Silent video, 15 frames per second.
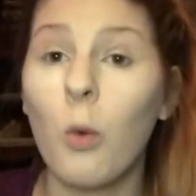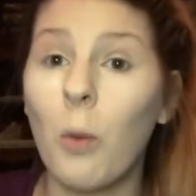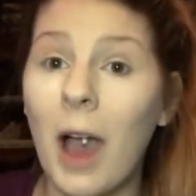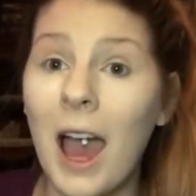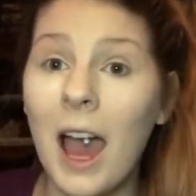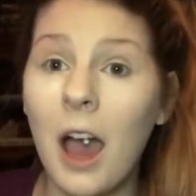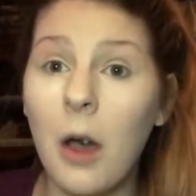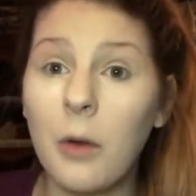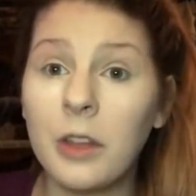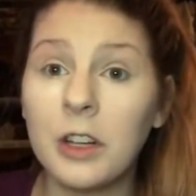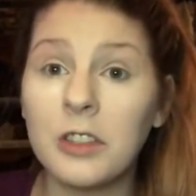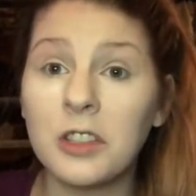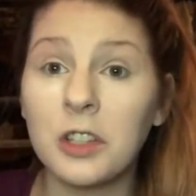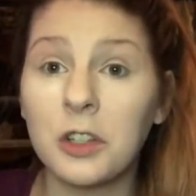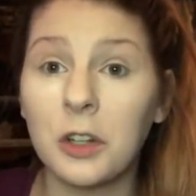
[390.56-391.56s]
Wow,
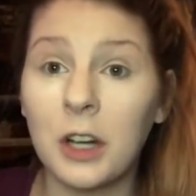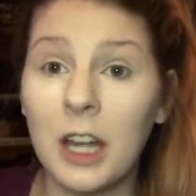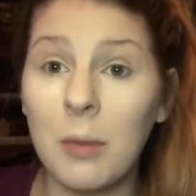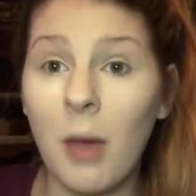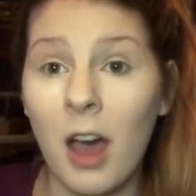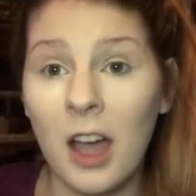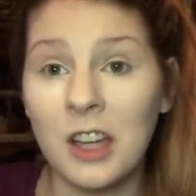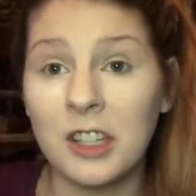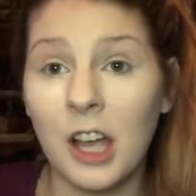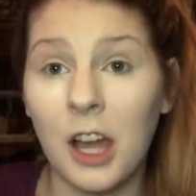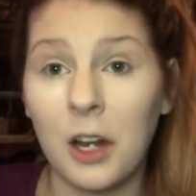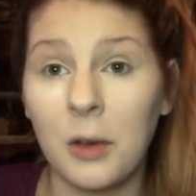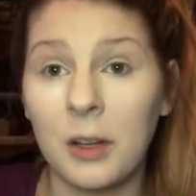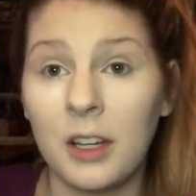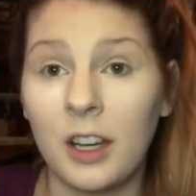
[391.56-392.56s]
there's a cream
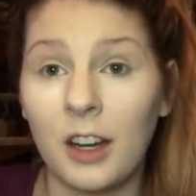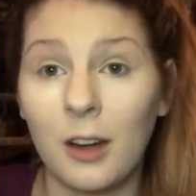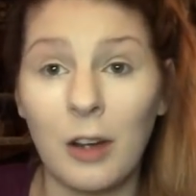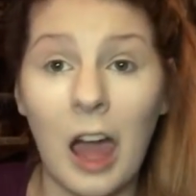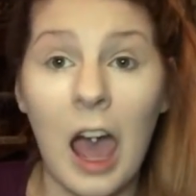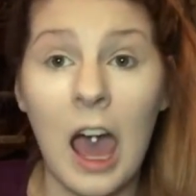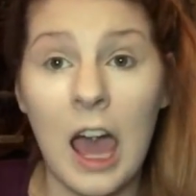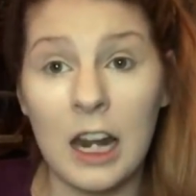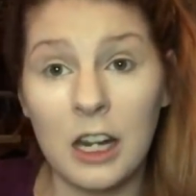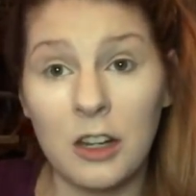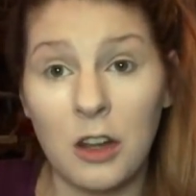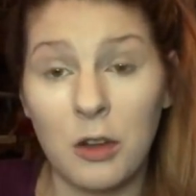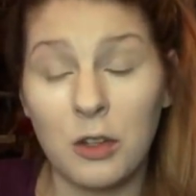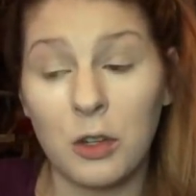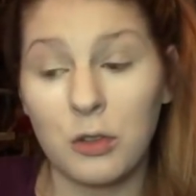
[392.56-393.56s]
eyeshadow in here, and I didn't
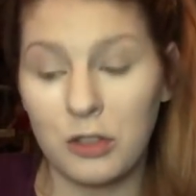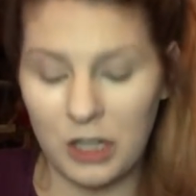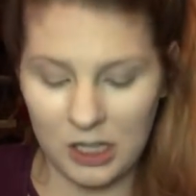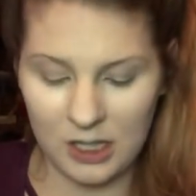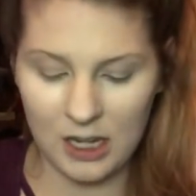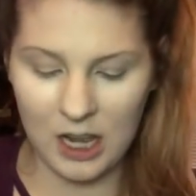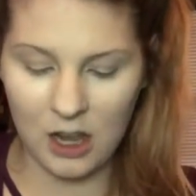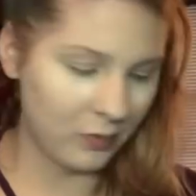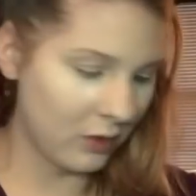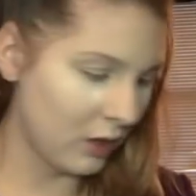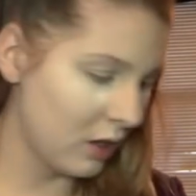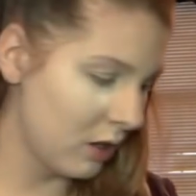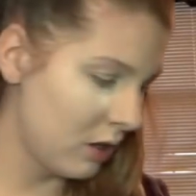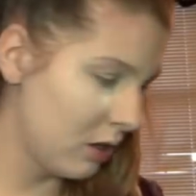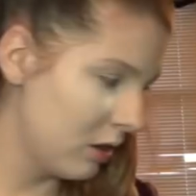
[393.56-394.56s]
know till just now.
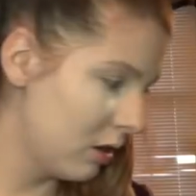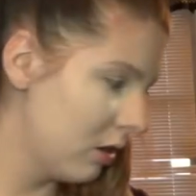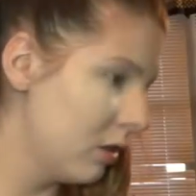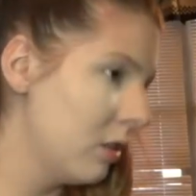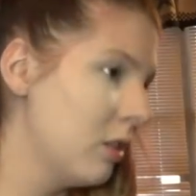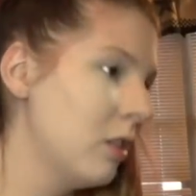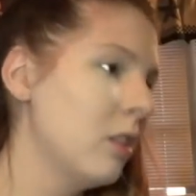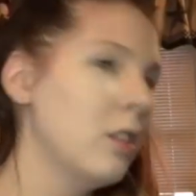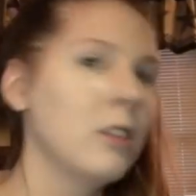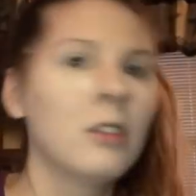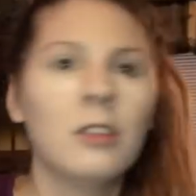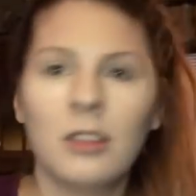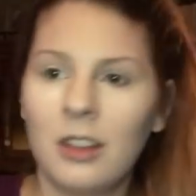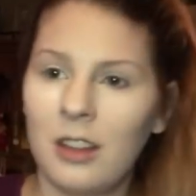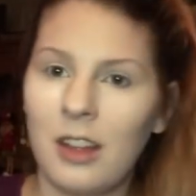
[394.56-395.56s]

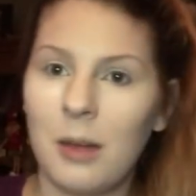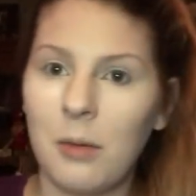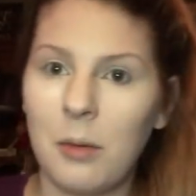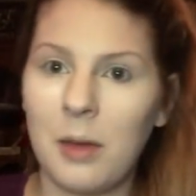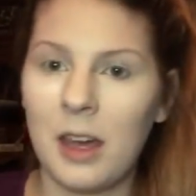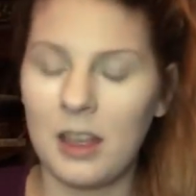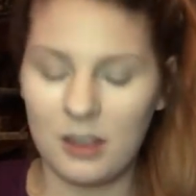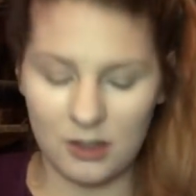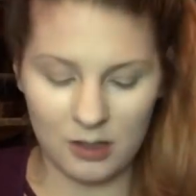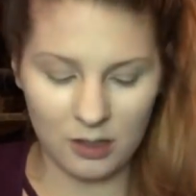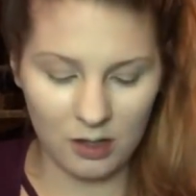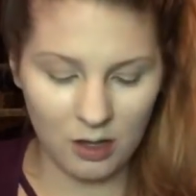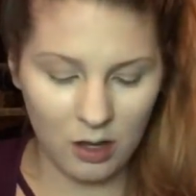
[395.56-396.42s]
I'm a mess.